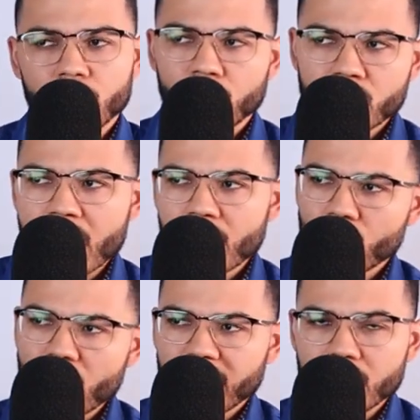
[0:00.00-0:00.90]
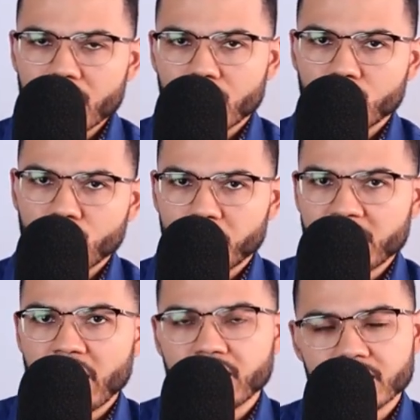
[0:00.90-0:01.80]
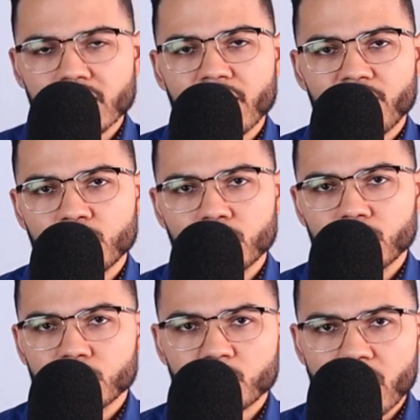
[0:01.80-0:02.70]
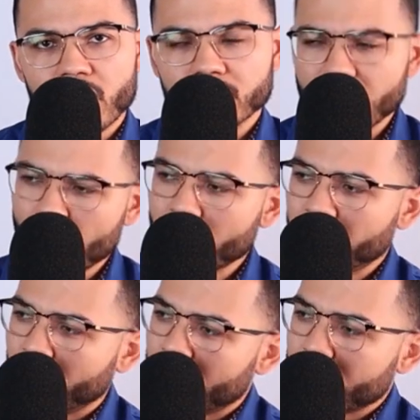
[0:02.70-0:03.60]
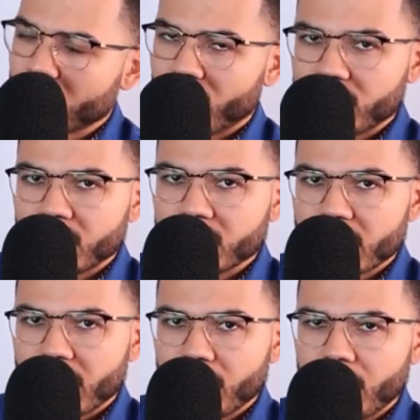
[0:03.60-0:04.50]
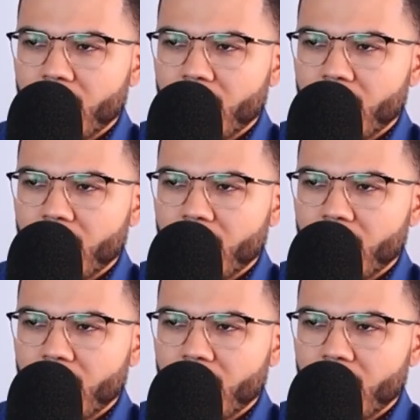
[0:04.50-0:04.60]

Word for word: You're not ready to obtain this life insurance product. I want to put this over to the side.